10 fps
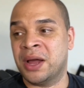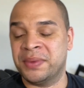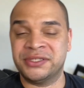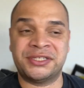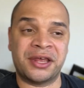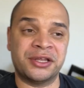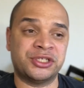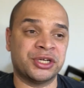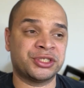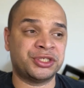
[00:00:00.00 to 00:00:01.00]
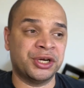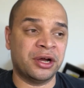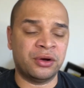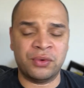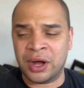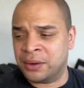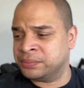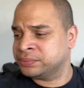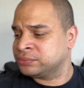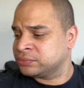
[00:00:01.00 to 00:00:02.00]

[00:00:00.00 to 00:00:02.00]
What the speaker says: instead of just, you know,